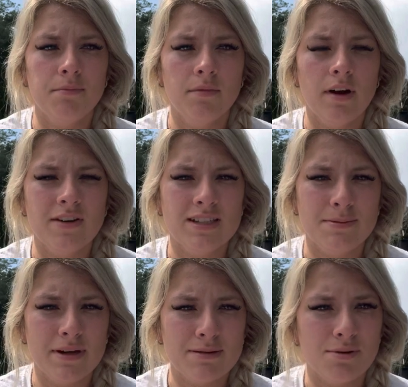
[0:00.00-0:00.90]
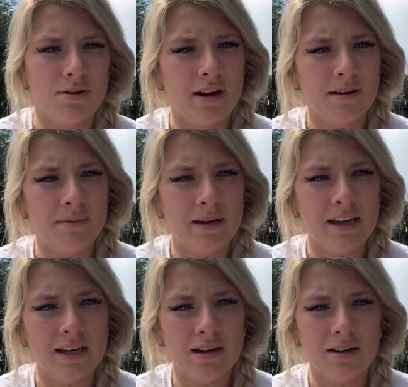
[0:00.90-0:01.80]
evidence-based
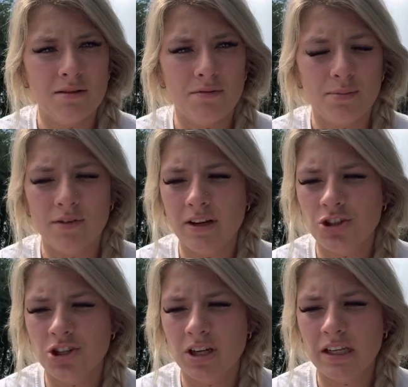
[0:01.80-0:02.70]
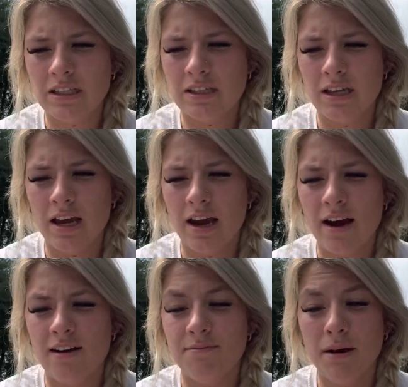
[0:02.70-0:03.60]
programming preventions
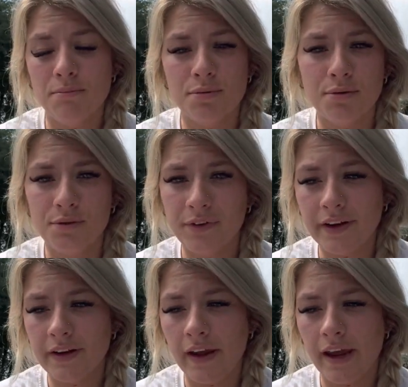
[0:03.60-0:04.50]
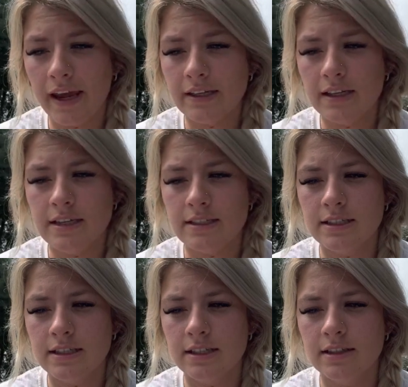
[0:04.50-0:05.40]
have been proven and
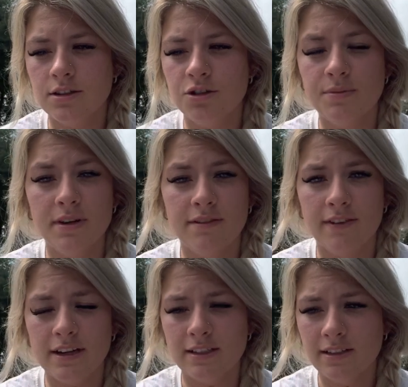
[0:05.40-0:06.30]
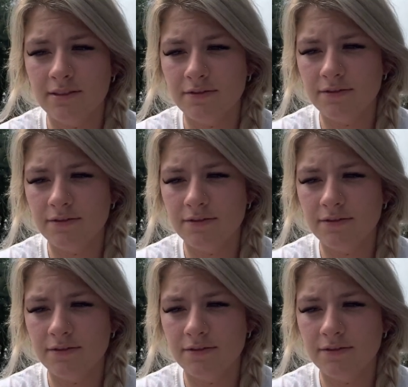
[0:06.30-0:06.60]
tested to be effective.